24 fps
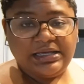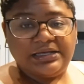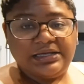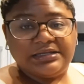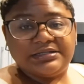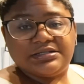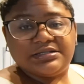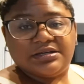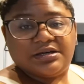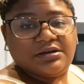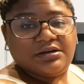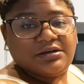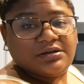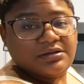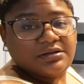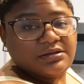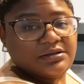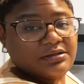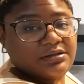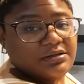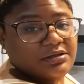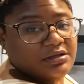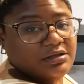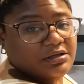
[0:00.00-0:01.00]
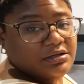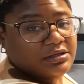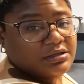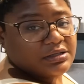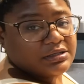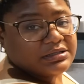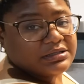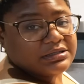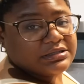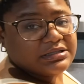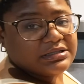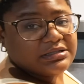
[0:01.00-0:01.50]
So
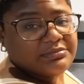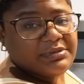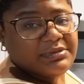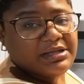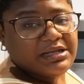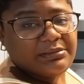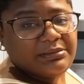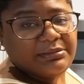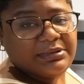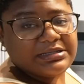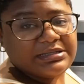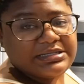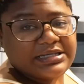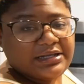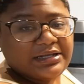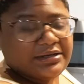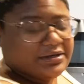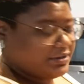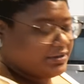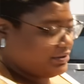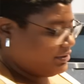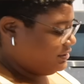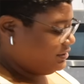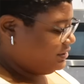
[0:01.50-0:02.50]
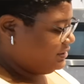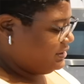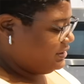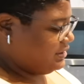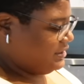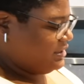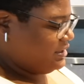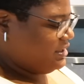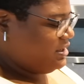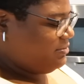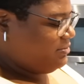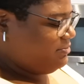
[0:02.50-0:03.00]
this is the medium container.
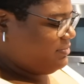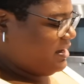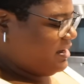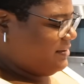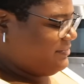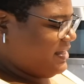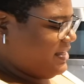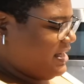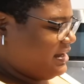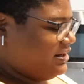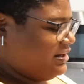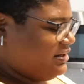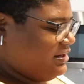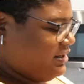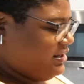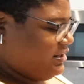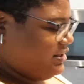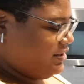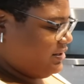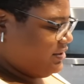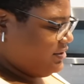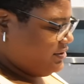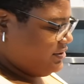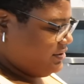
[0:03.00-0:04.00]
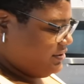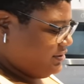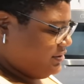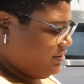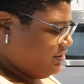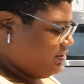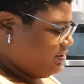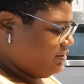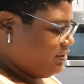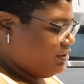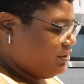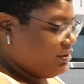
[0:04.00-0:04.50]
Pop that in here.
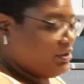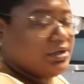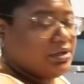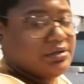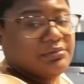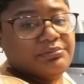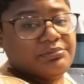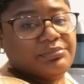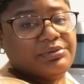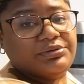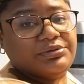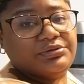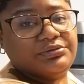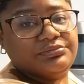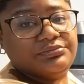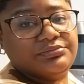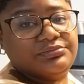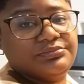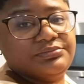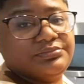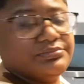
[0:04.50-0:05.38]
Boom.